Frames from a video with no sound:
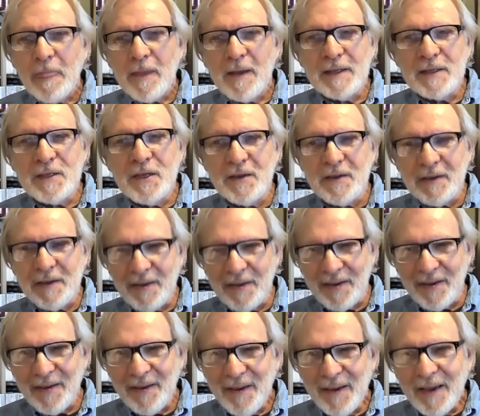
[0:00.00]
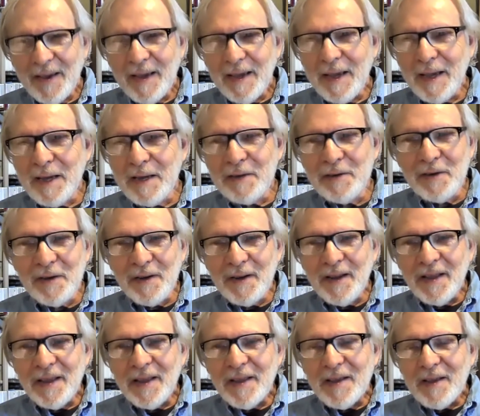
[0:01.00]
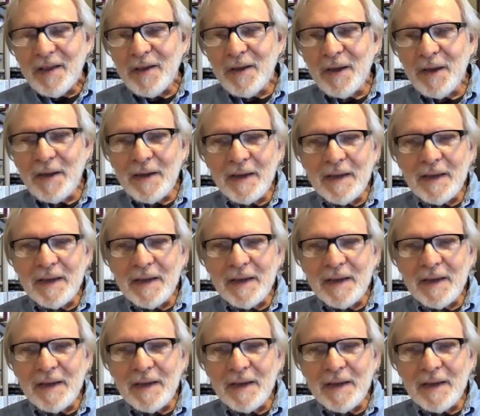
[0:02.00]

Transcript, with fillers: It's, and uh,